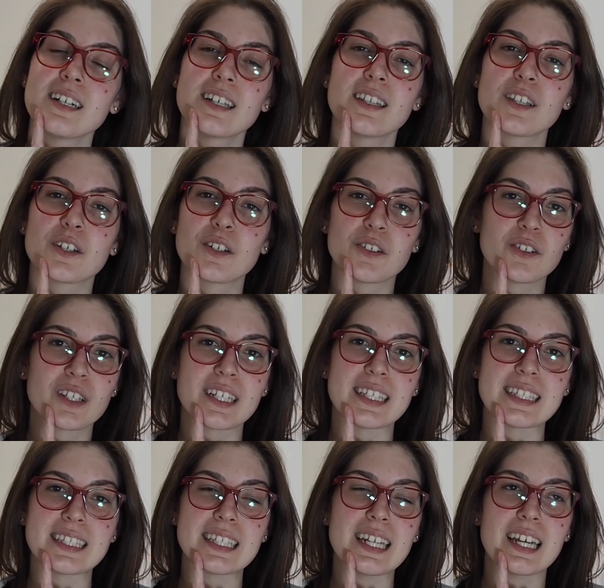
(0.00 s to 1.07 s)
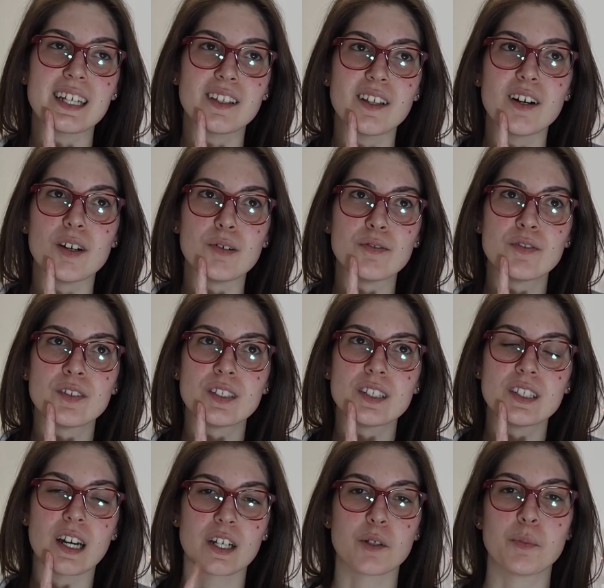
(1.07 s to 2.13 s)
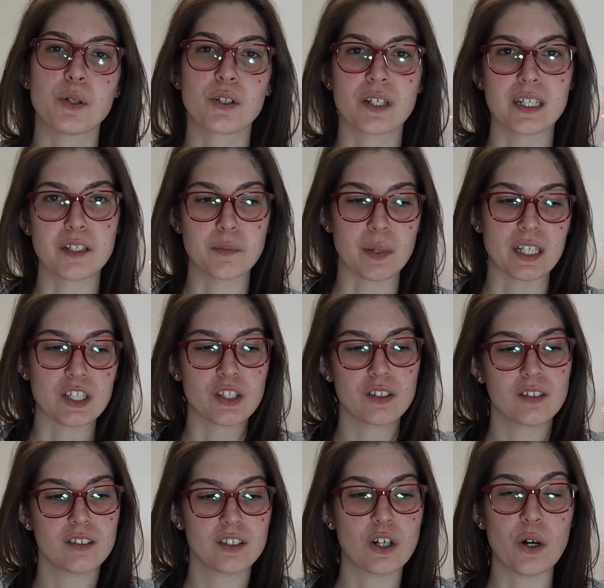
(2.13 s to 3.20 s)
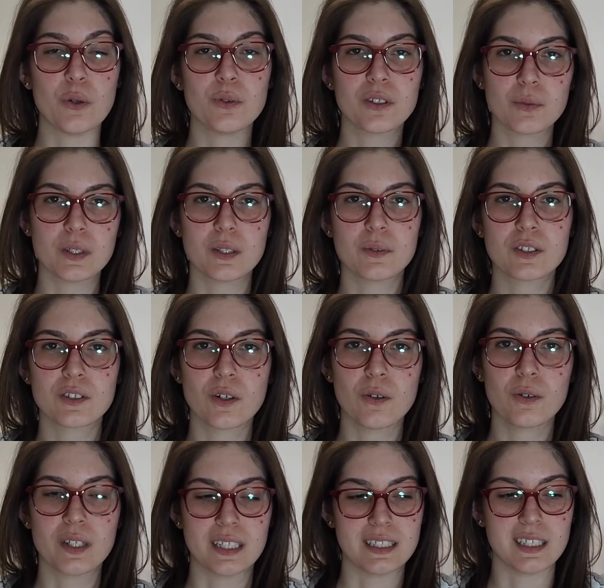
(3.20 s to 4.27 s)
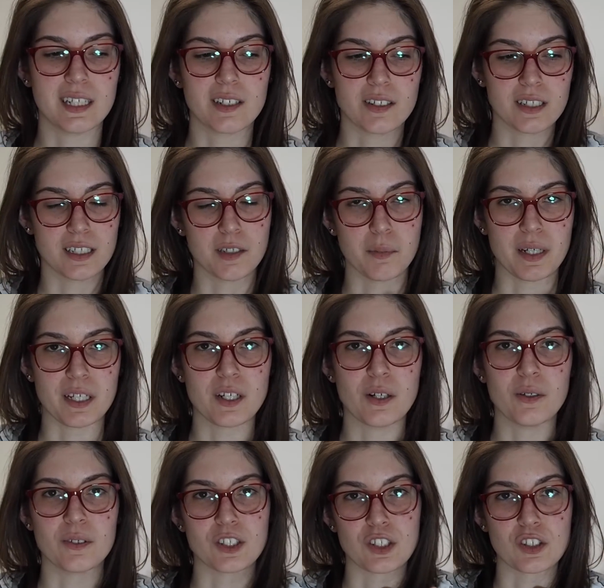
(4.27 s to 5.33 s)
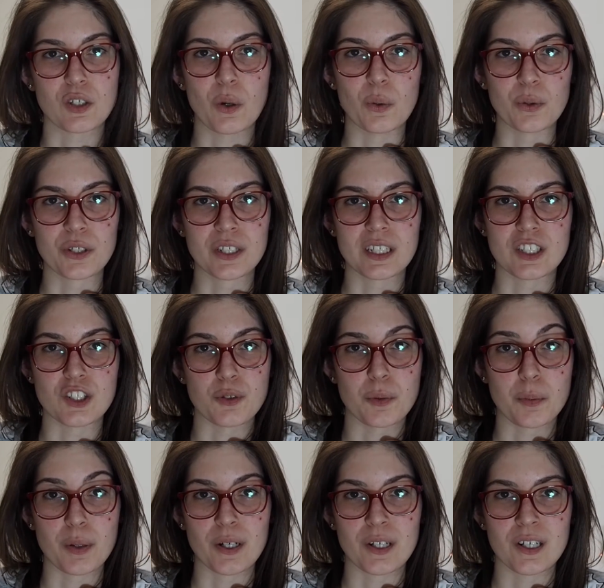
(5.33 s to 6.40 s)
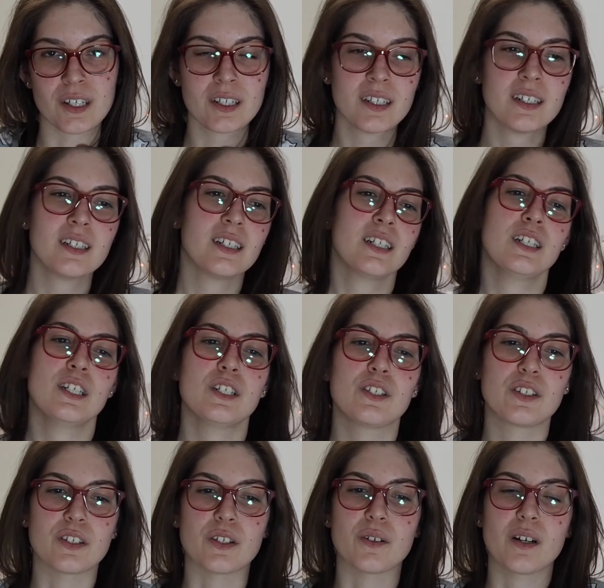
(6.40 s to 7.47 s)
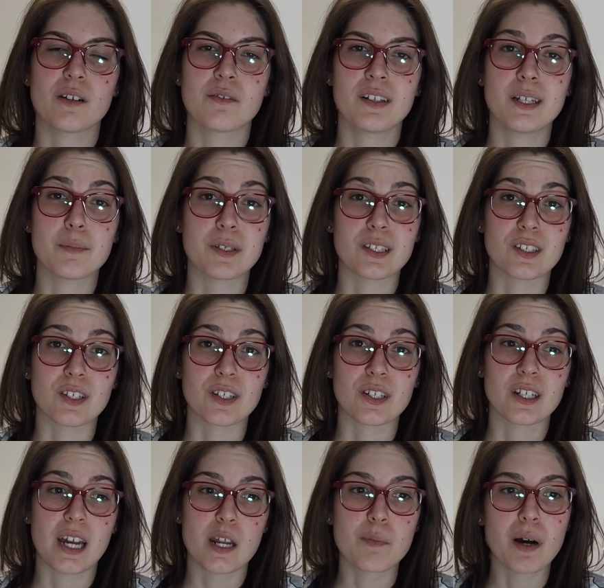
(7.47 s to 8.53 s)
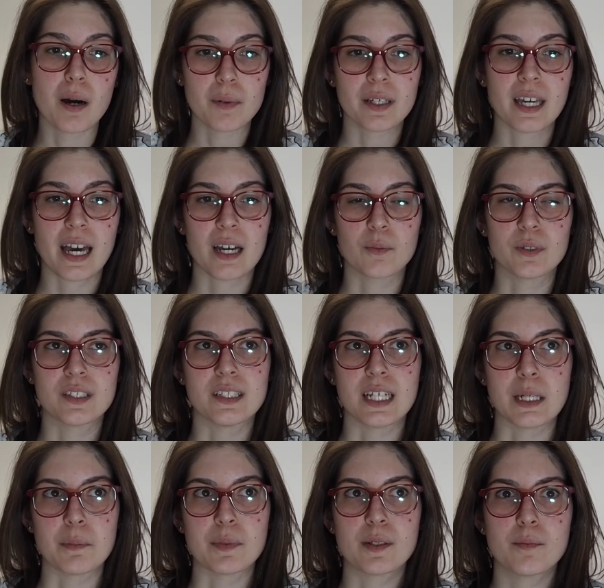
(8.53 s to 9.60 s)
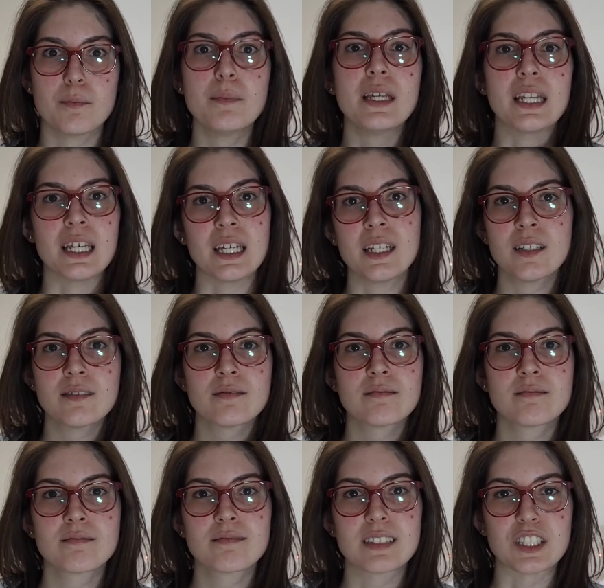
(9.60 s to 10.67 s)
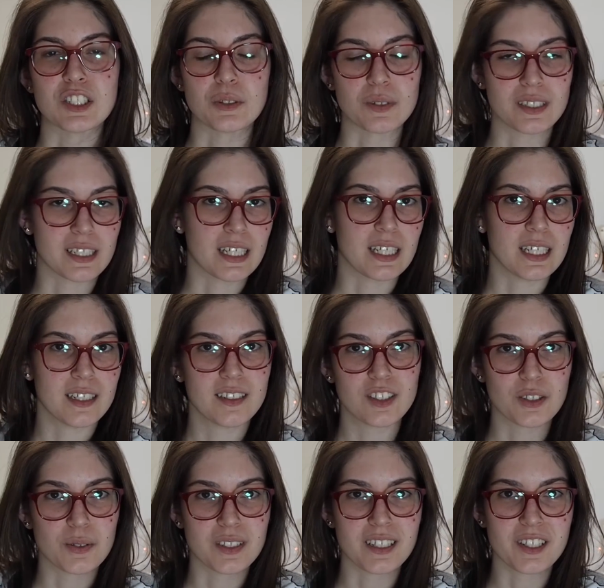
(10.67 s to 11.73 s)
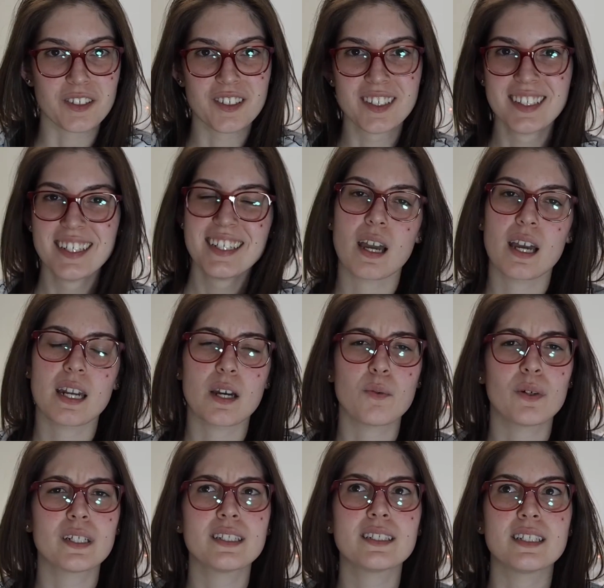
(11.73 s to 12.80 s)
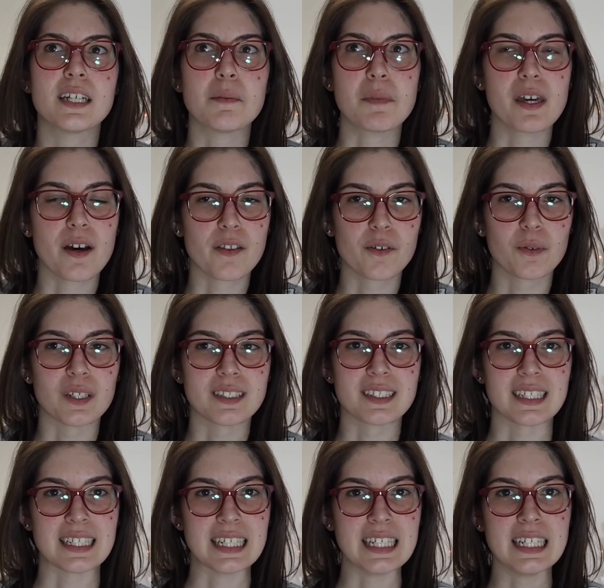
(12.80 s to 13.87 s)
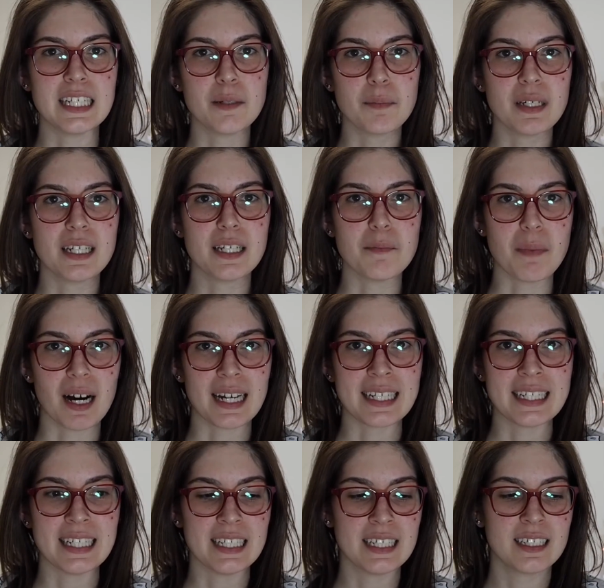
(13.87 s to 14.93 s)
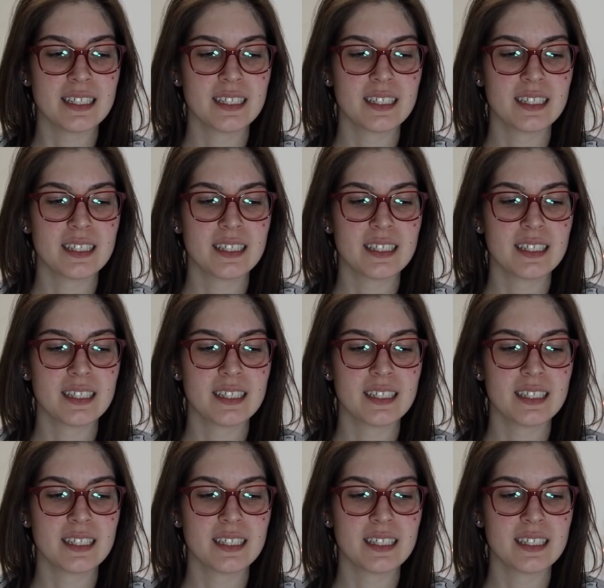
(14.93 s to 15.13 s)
the girl kitten that I loved. I could put her into my coat when it was cold. I'd tuck her into my coat and just hold her and she would purr. So I really miss her. And Mama Cat was named Minnie because she was skinny. She was little. And I wanted to name the other ones like Eeny, Meeny, Miny,